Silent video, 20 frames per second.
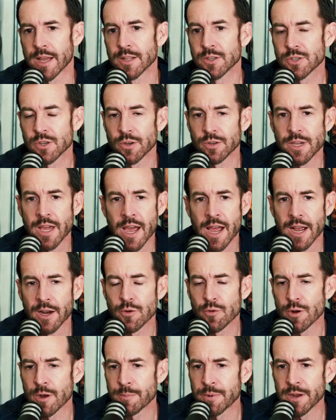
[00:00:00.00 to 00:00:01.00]
And so, I
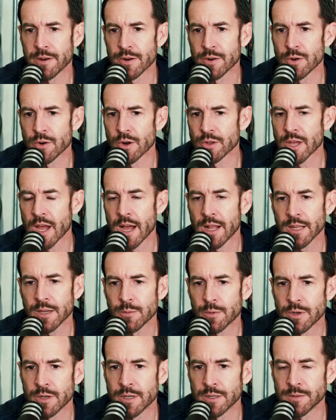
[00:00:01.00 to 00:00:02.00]
grew up here in North
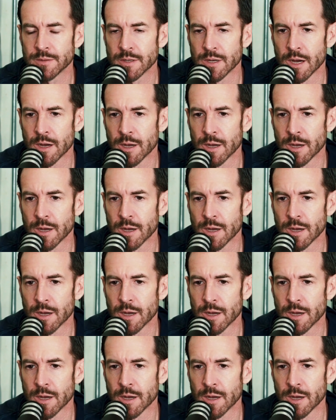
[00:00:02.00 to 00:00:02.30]
Hollywood.